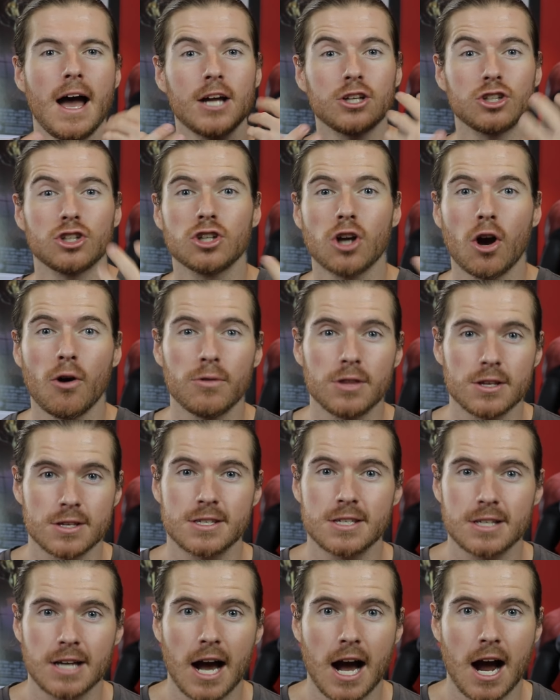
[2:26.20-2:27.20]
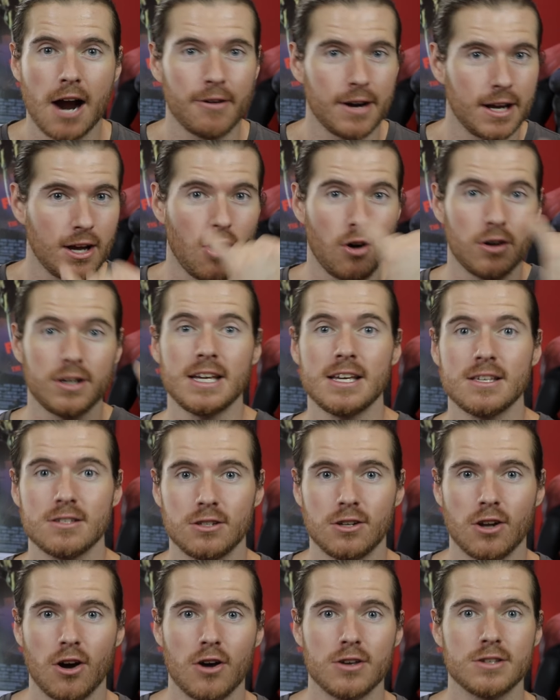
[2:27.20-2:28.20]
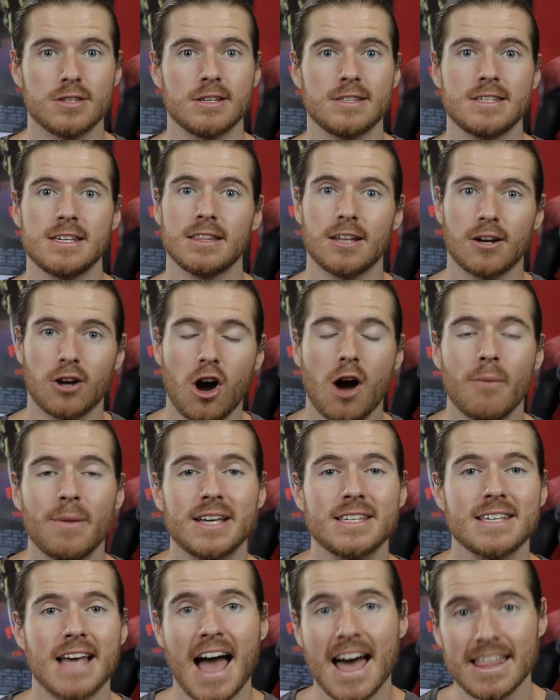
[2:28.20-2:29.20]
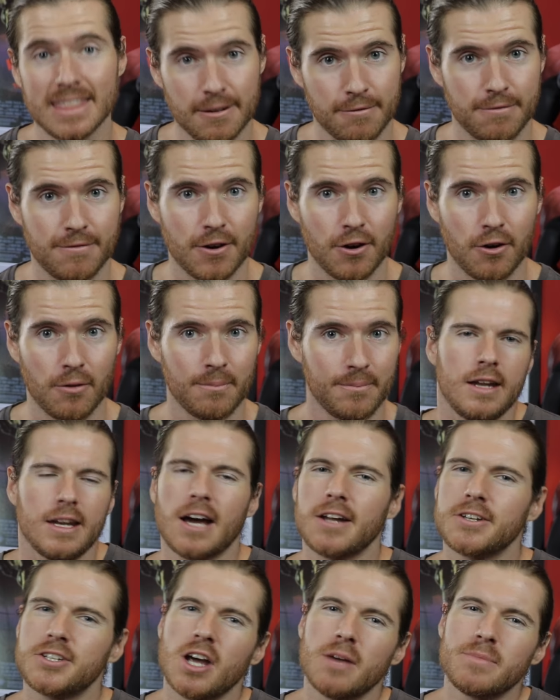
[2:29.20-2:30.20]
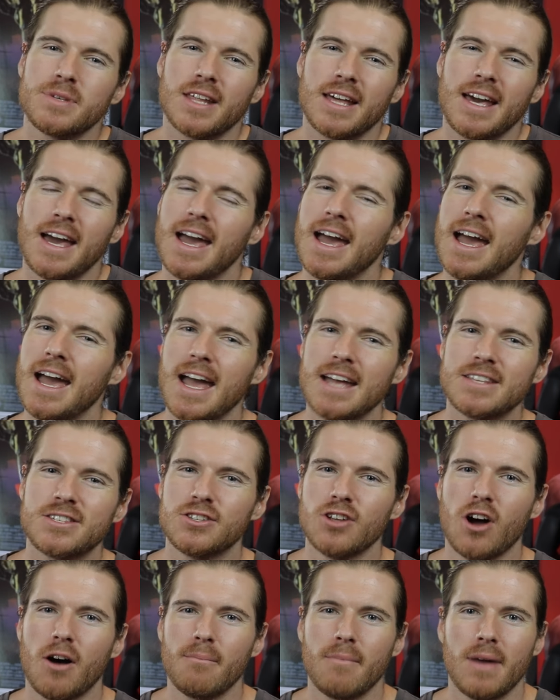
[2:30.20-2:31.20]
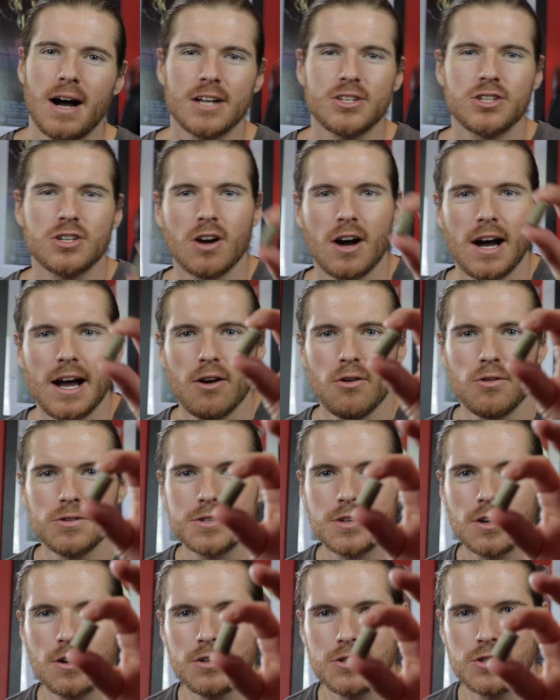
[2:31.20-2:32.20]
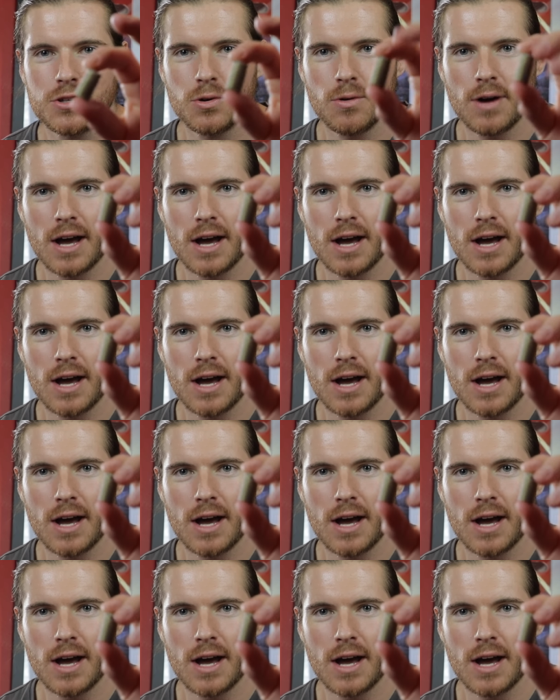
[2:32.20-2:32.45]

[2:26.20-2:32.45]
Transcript: and show the scarring on his nose that's in the comics and the film. Now, in terms of the hair, it's not much. I also do